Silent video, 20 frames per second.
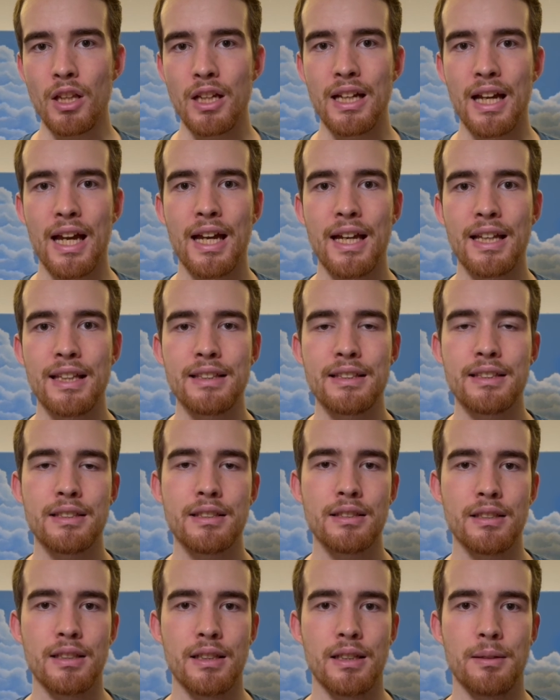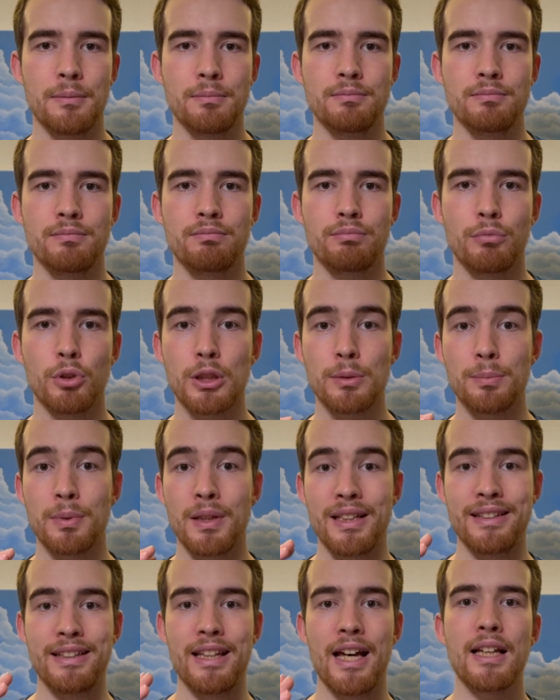and
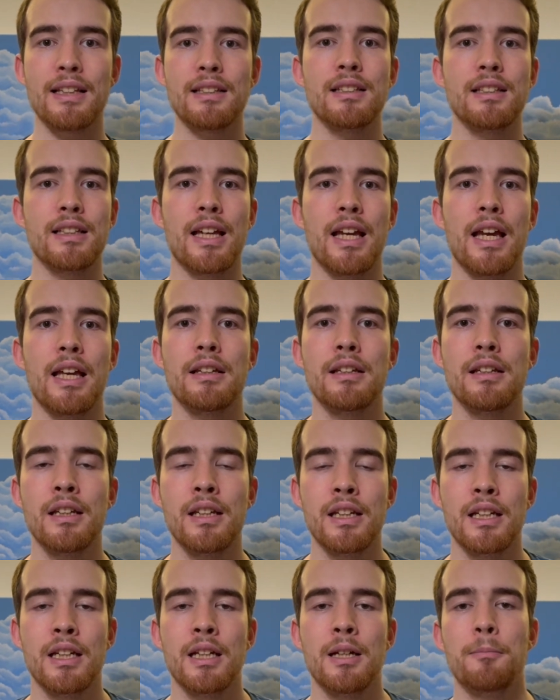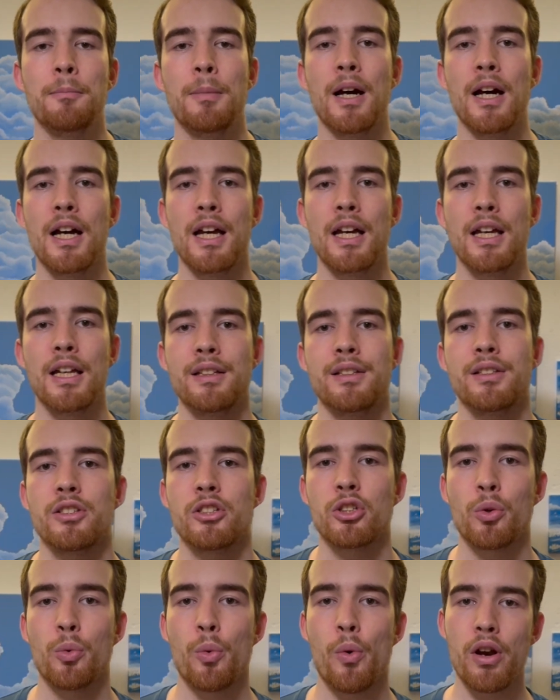multiply that again by the
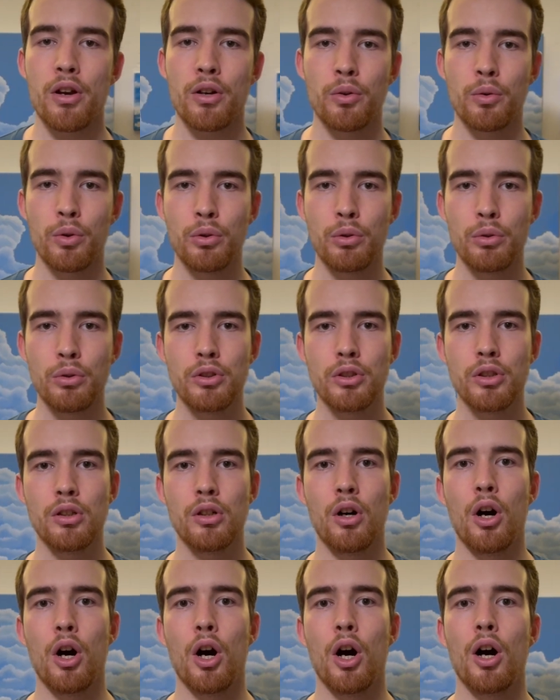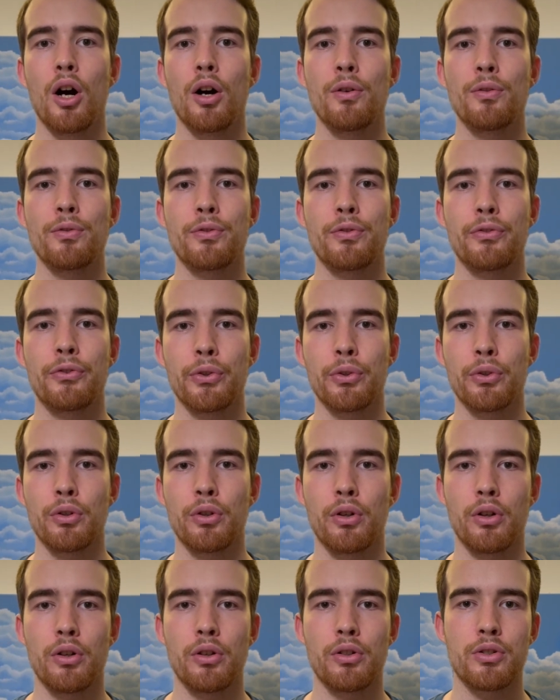square root of
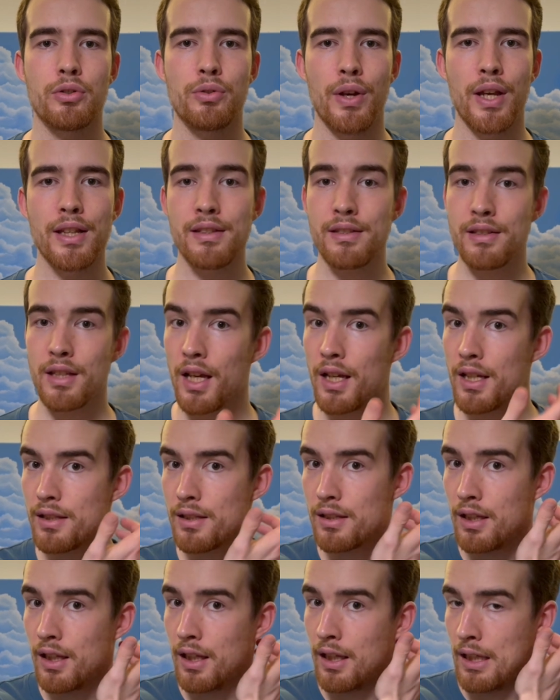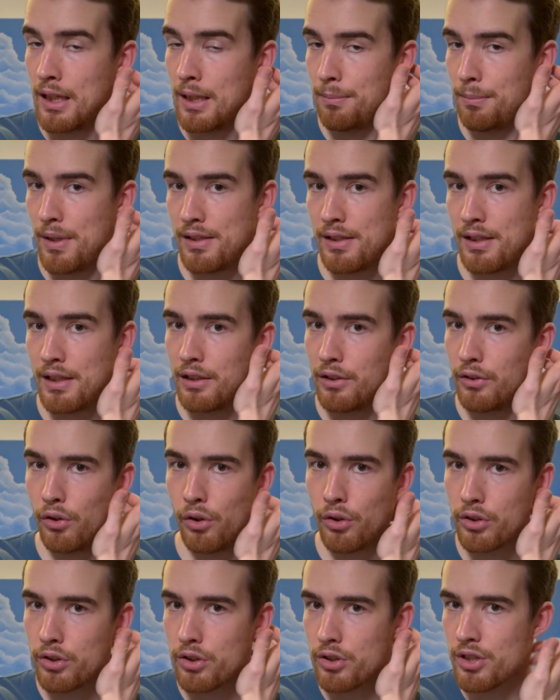your trade size, basically your
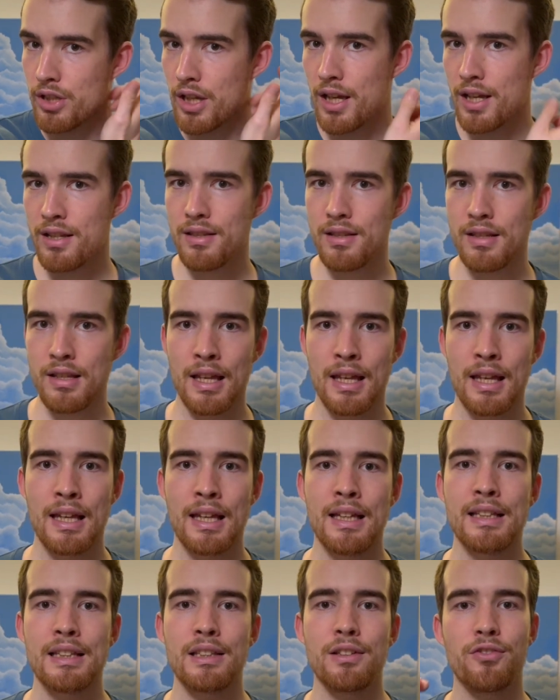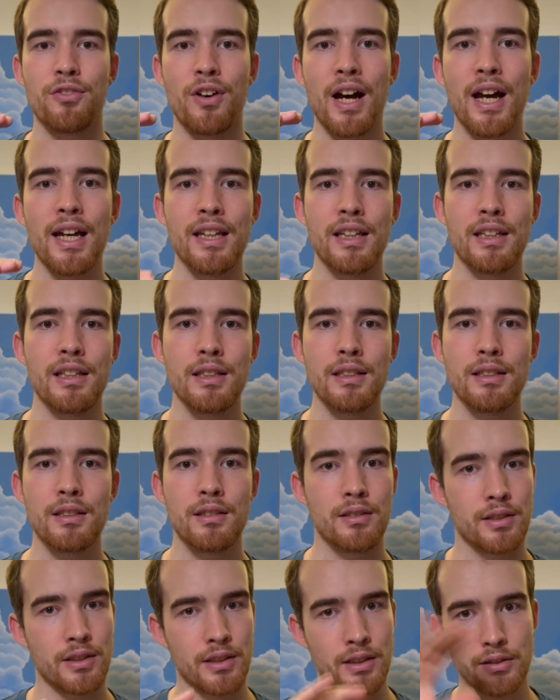order size, divided,
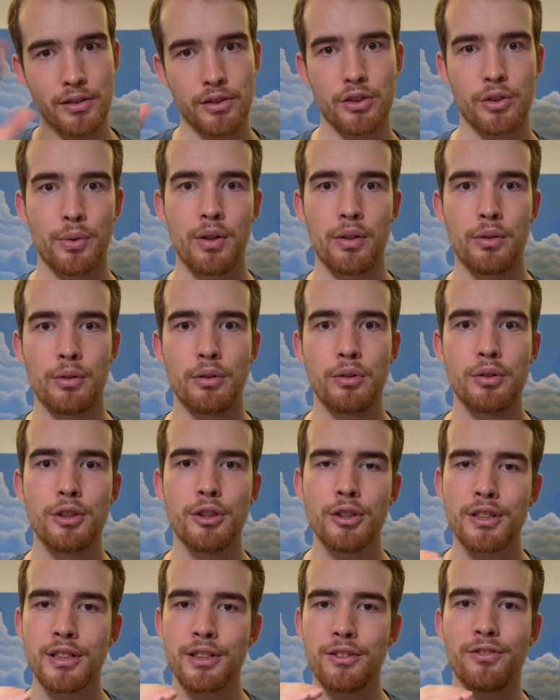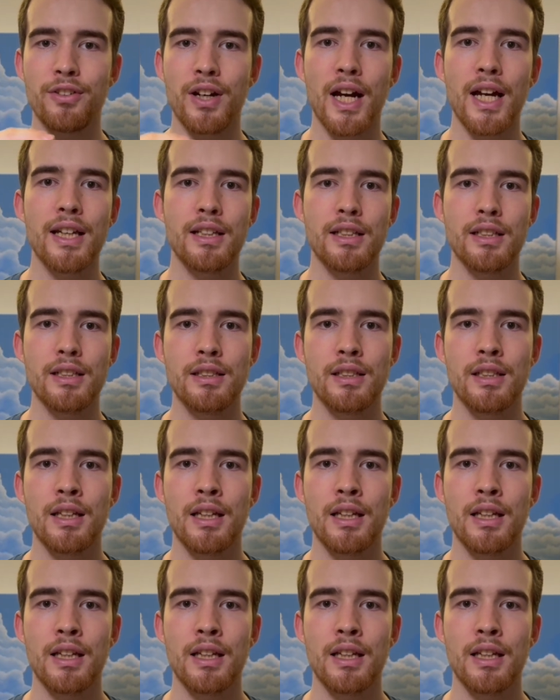still in the square root, divided